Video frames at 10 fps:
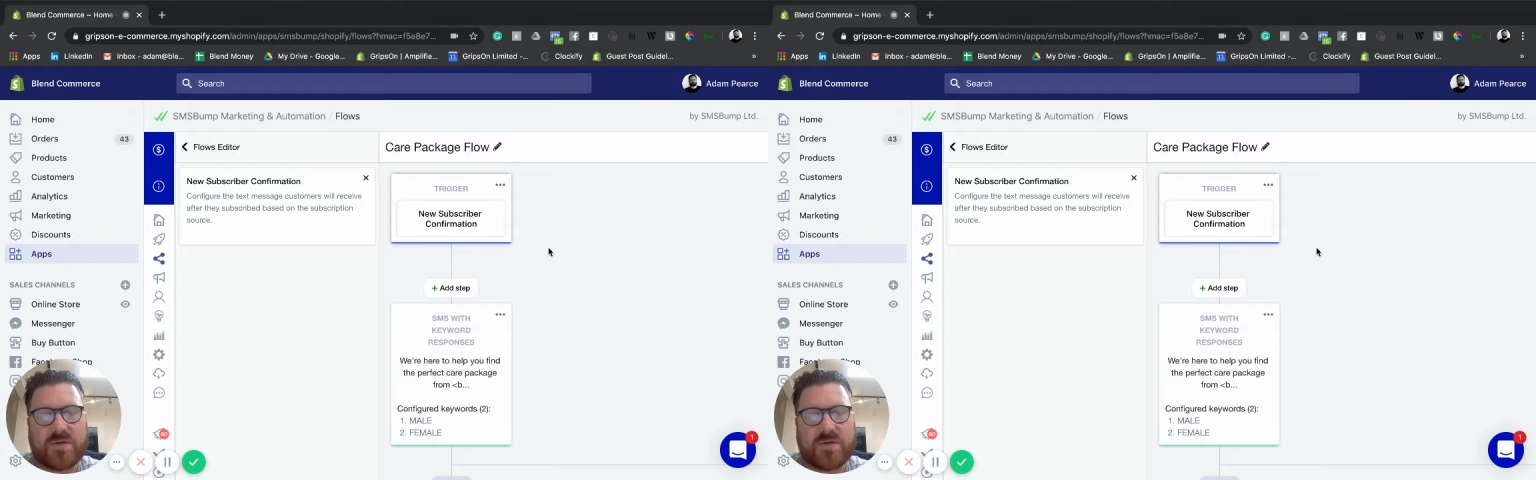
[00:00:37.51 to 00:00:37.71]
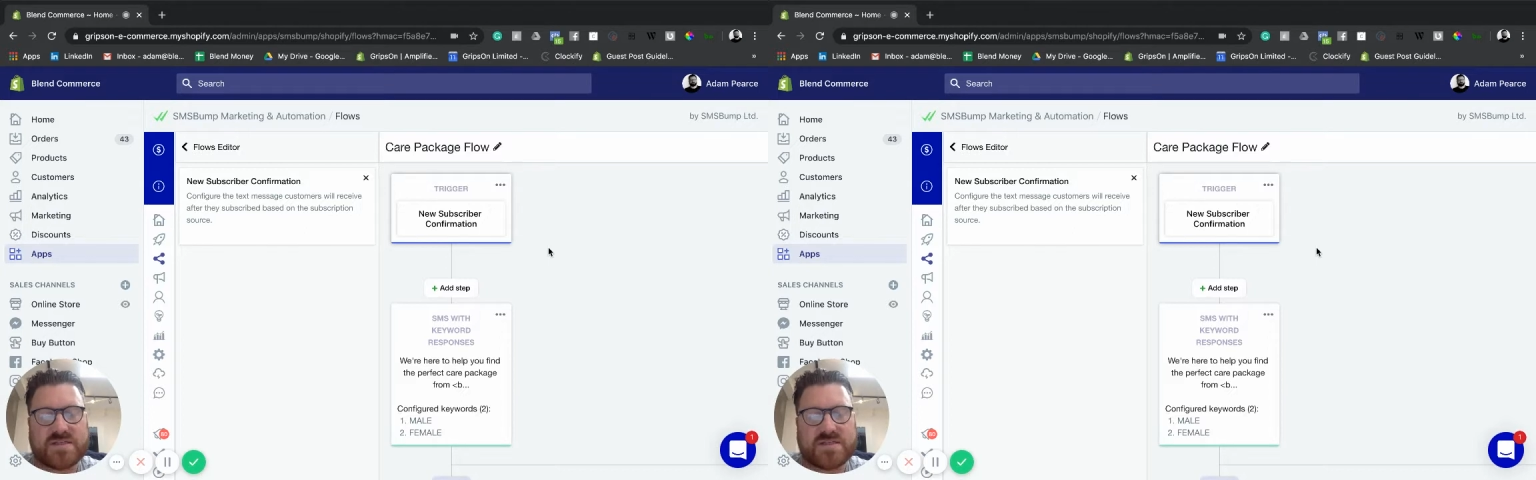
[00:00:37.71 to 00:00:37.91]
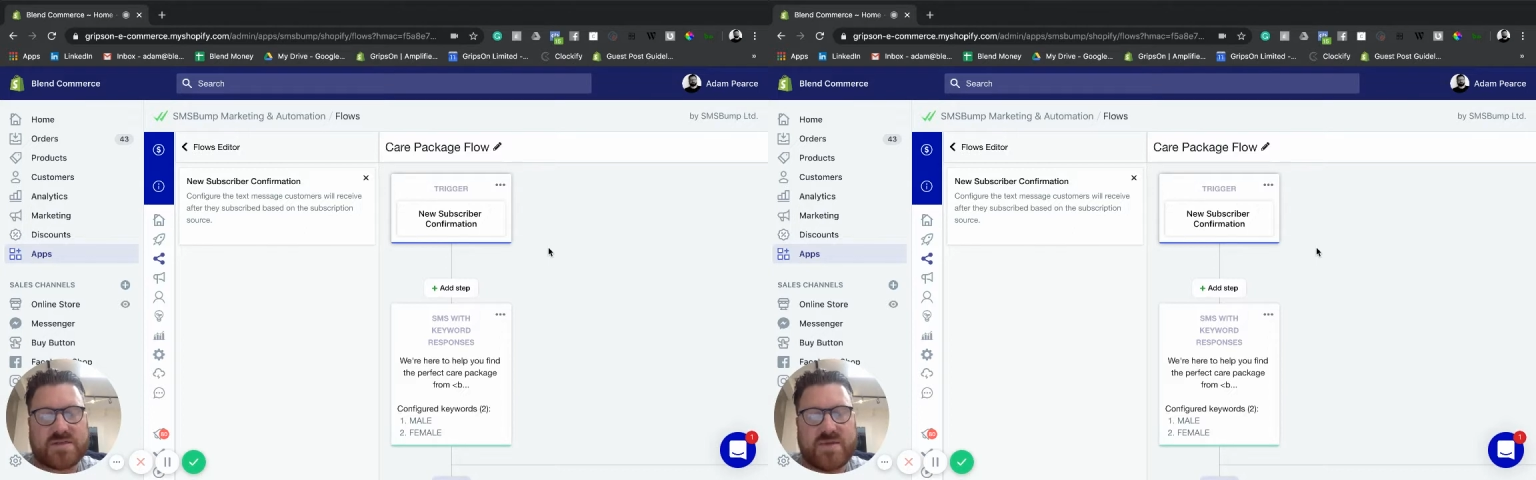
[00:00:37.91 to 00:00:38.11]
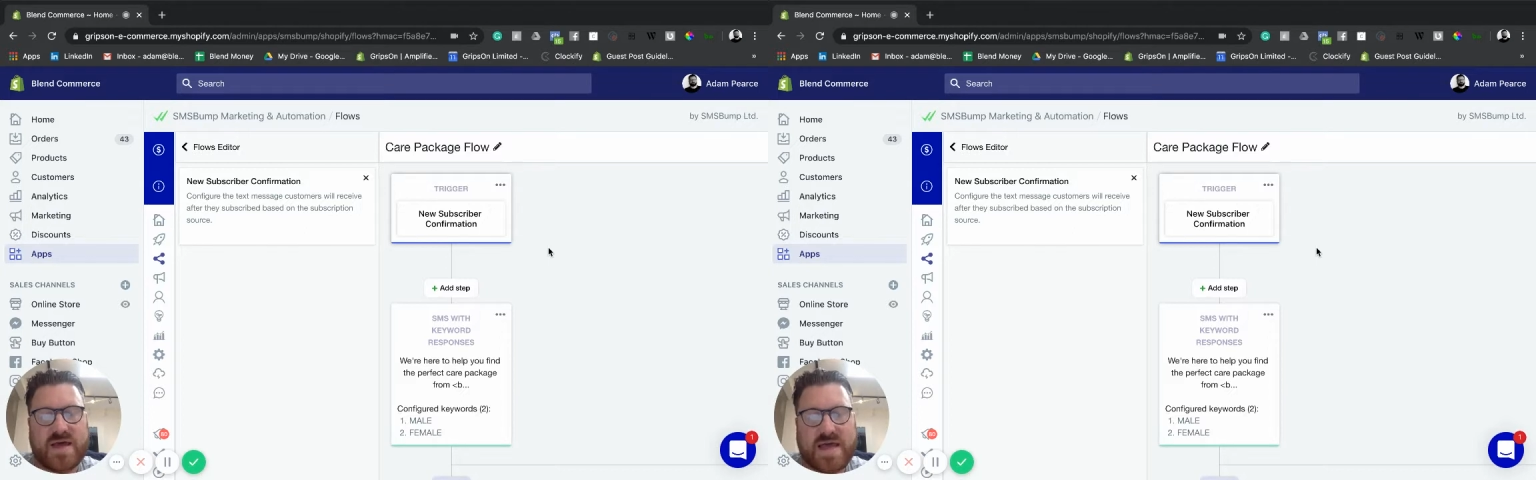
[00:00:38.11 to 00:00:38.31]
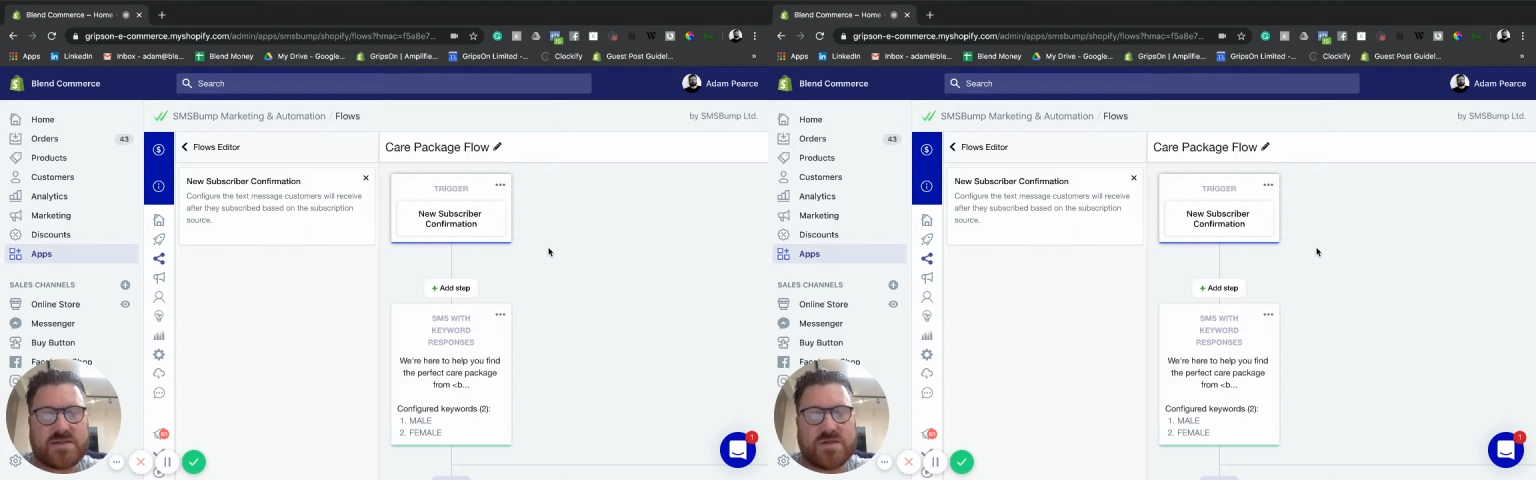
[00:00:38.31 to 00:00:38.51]
customer
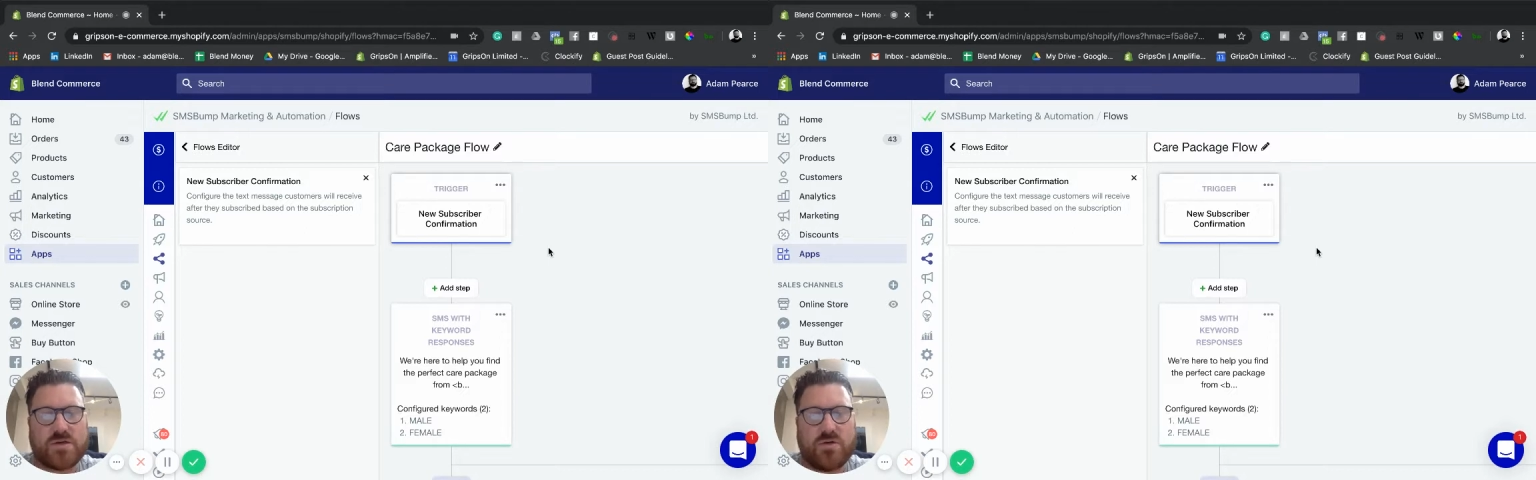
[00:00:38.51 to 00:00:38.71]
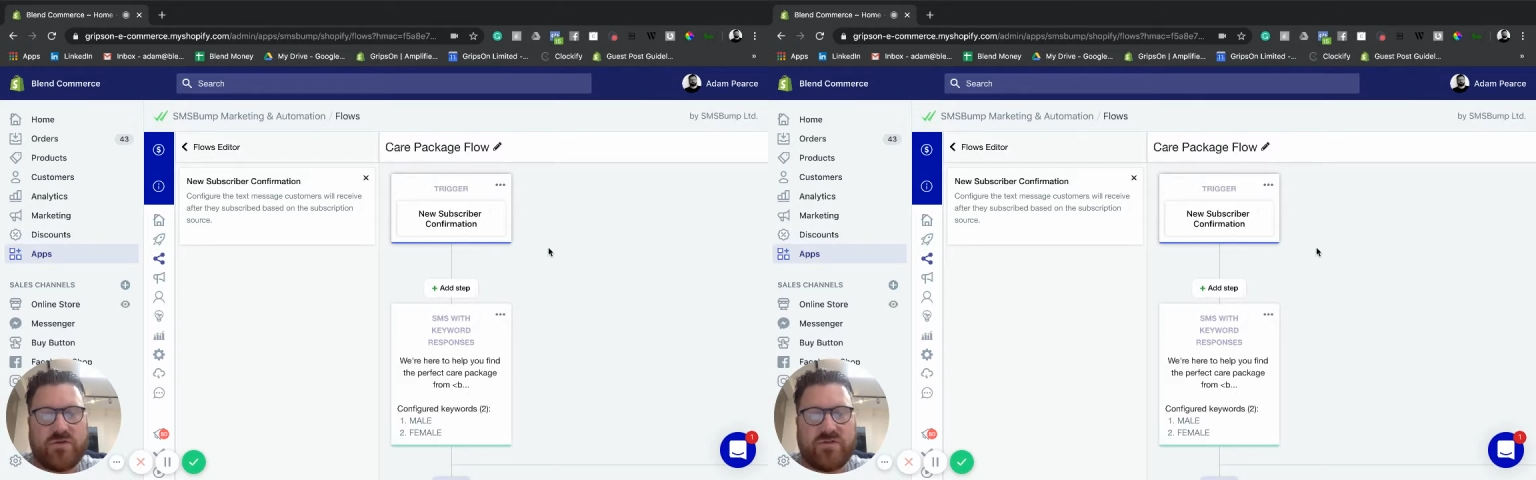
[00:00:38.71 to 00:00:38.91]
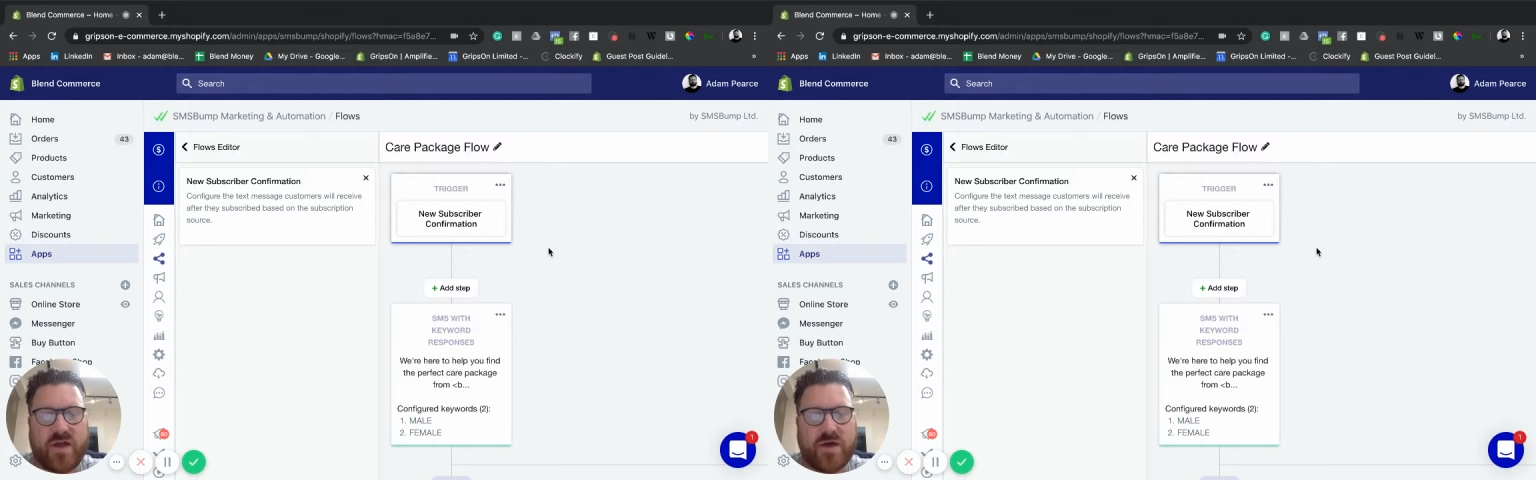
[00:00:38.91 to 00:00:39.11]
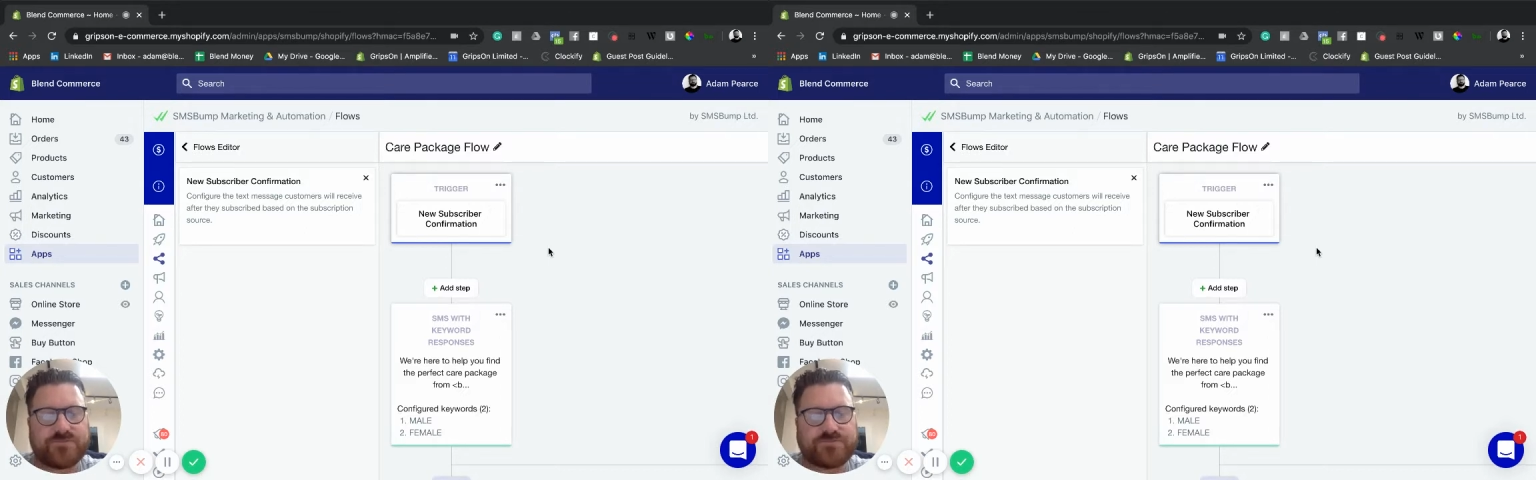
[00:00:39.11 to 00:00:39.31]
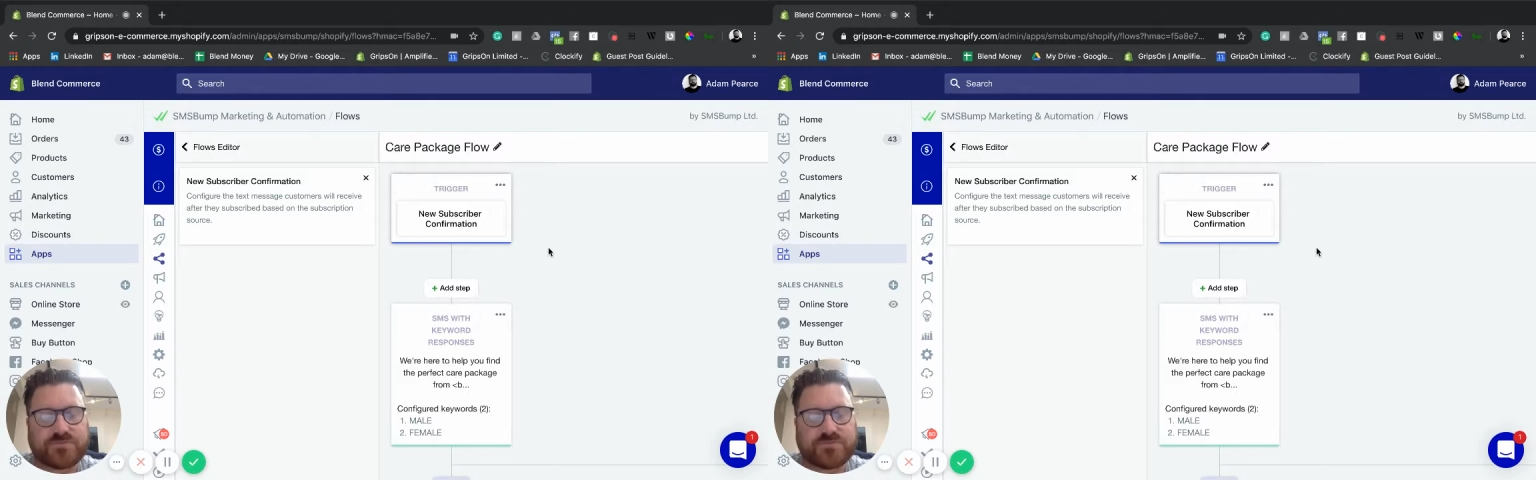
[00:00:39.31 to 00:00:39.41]
into your flow.